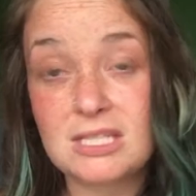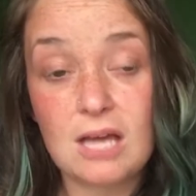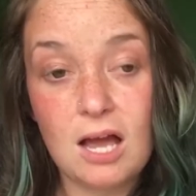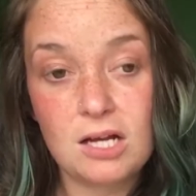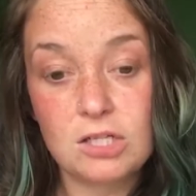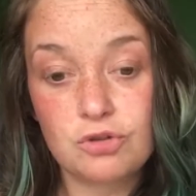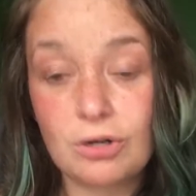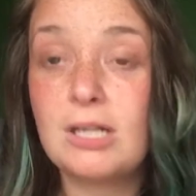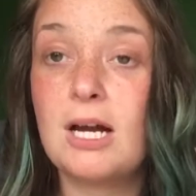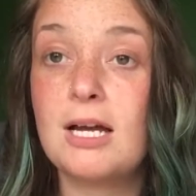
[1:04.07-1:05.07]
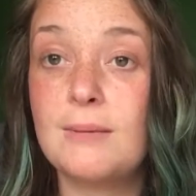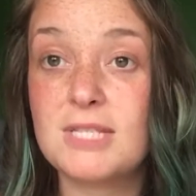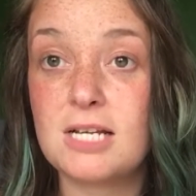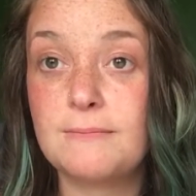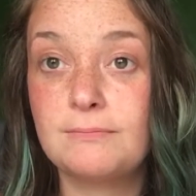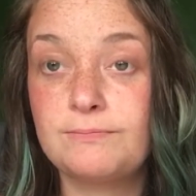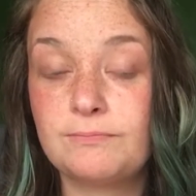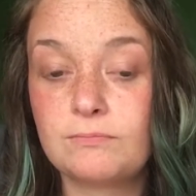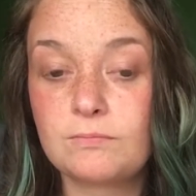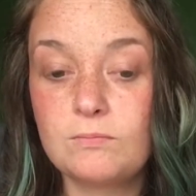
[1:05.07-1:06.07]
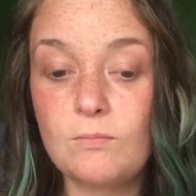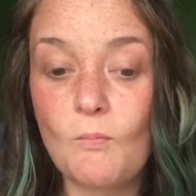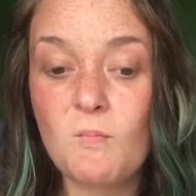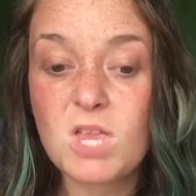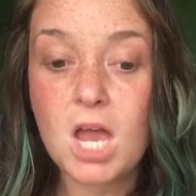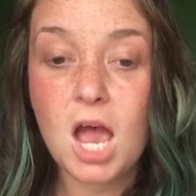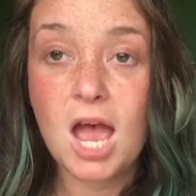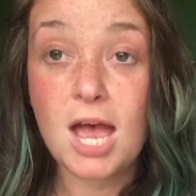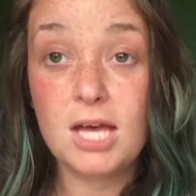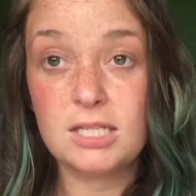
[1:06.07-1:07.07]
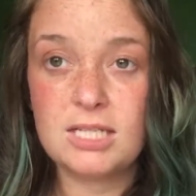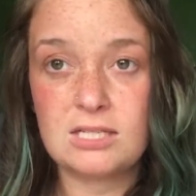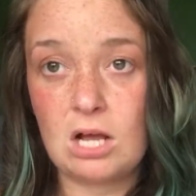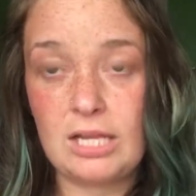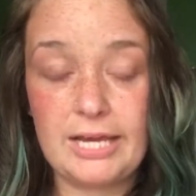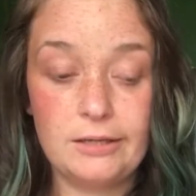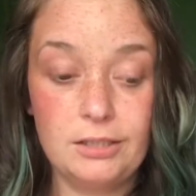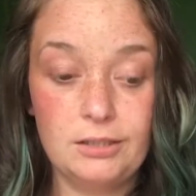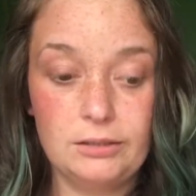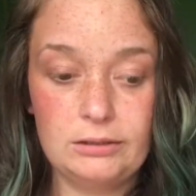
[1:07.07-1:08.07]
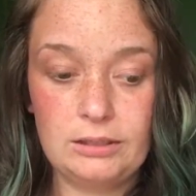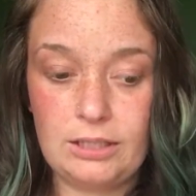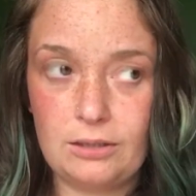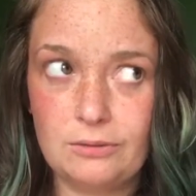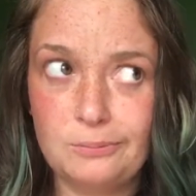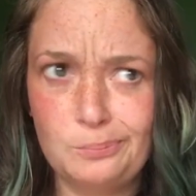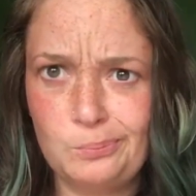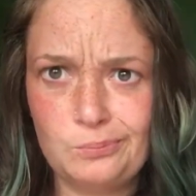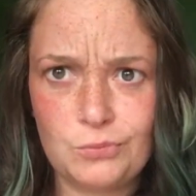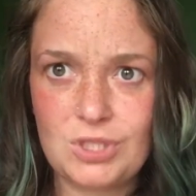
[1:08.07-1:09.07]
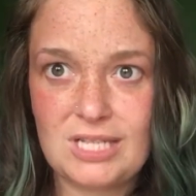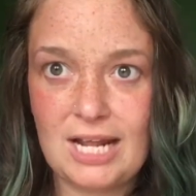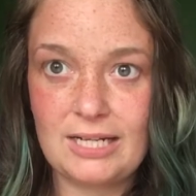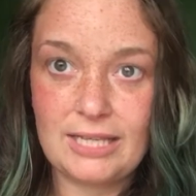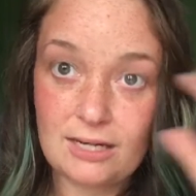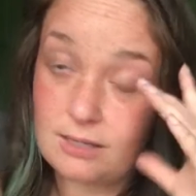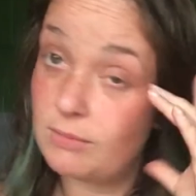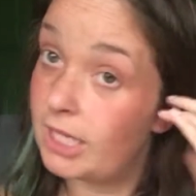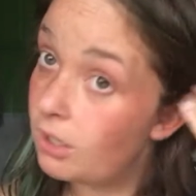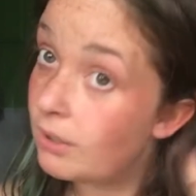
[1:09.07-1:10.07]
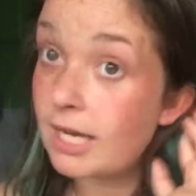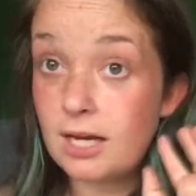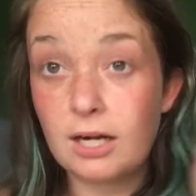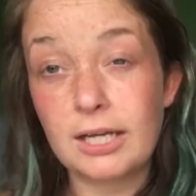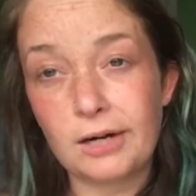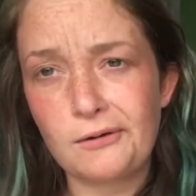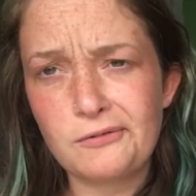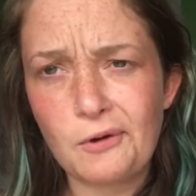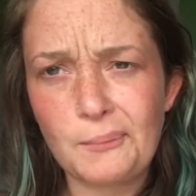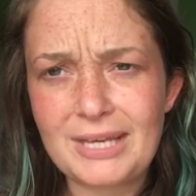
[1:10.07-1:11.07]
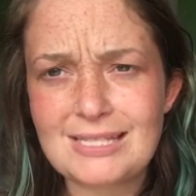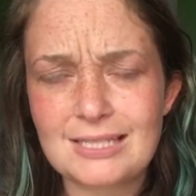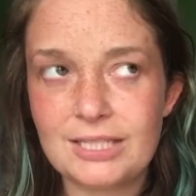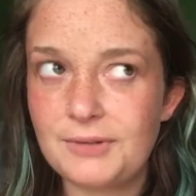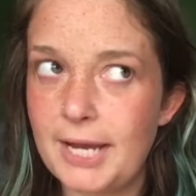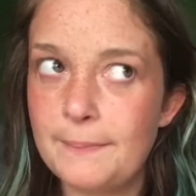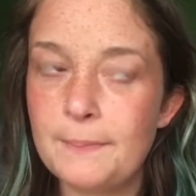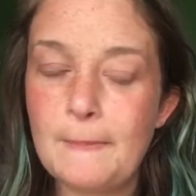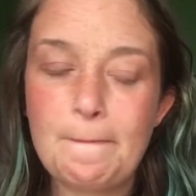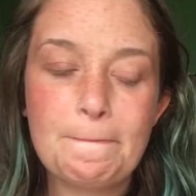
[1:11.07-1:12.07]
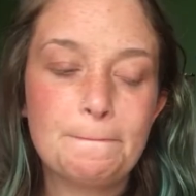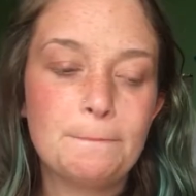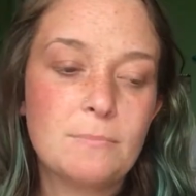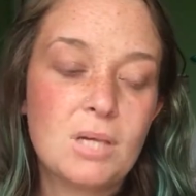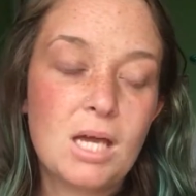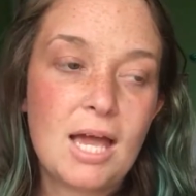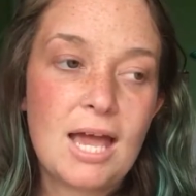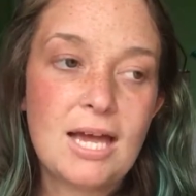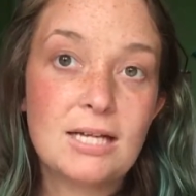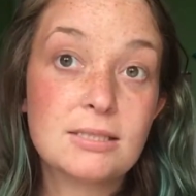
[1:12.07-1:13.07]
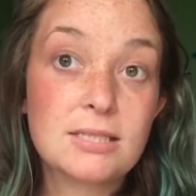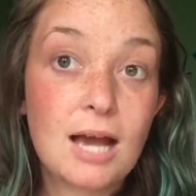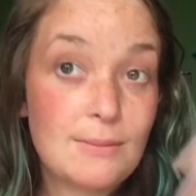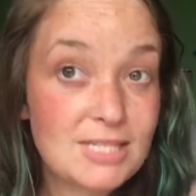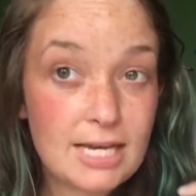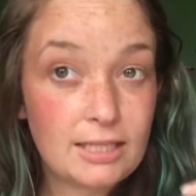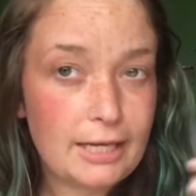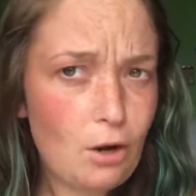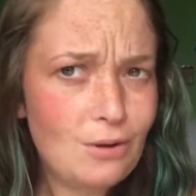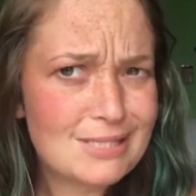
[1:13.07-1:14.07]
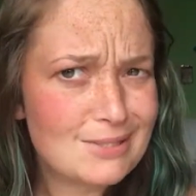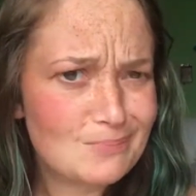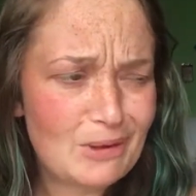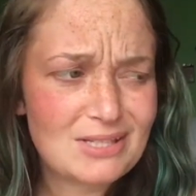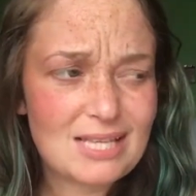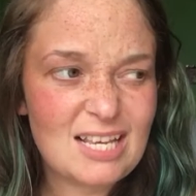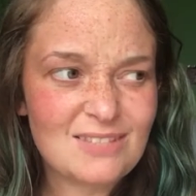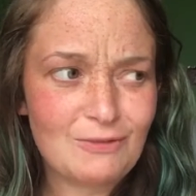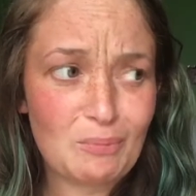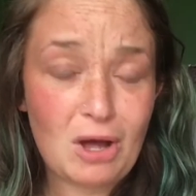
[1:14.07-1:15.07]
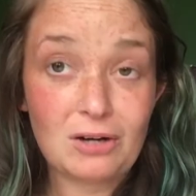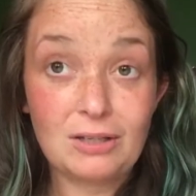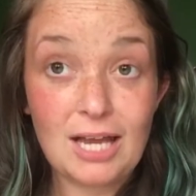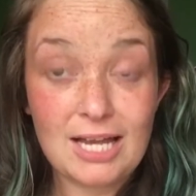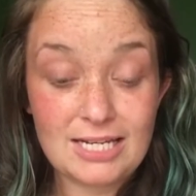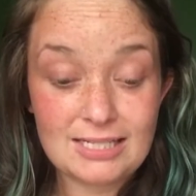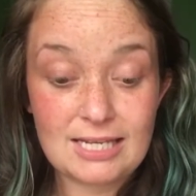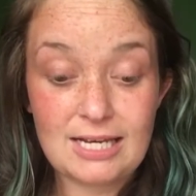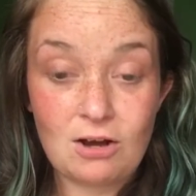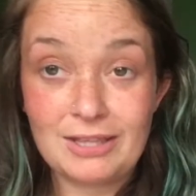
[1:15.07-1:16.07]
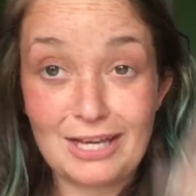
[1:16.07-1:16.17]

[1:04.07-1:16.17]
this drunk guy comes in and he's all like, you know, standing there, and I'm like, okay, I gotta get off phone basically, right? And I'm saying like, oh, it's about the size of a bottle, and he's like on